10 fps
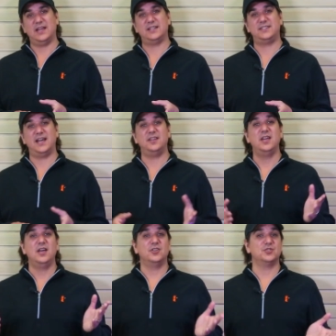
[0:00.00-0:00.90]
That
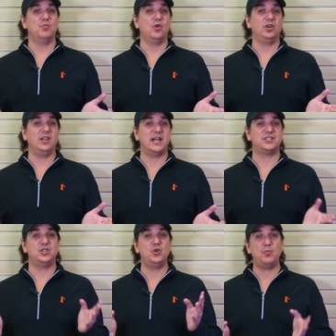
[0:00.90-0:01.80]
said, there's more or
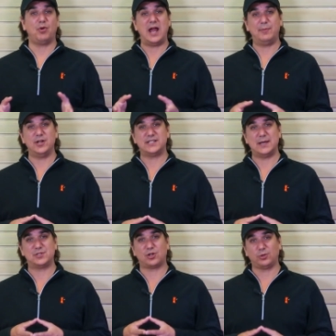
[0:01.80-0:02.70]
less two primary
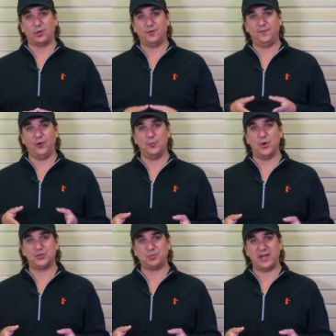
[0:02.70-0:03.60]
types of chlorophyll in
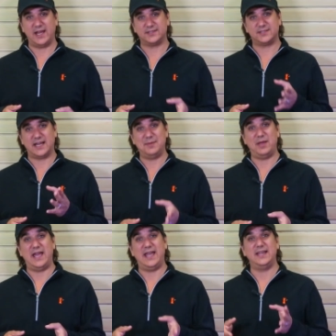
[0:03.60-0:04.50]
most plants,
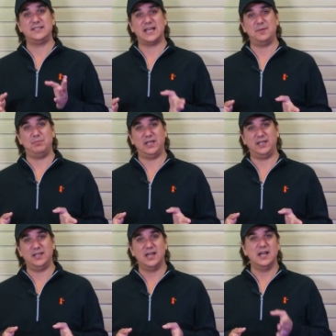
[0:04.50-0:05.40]
type A and type B.